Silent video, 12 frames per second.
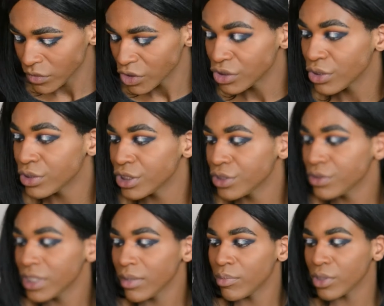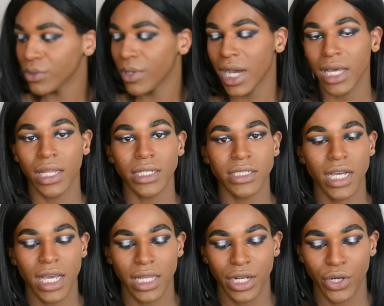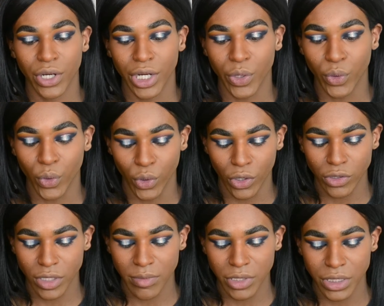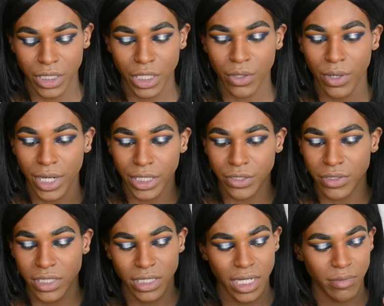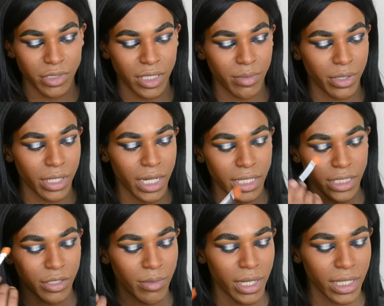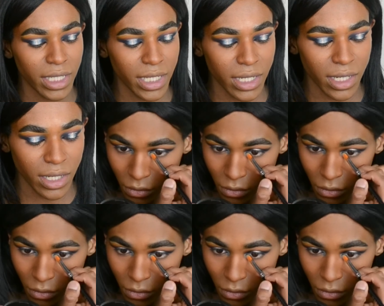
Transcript: So she used a blue highlight to highlight her inner corner. So I'm just gonna go ahead and use the same shimmer that I did on my lid.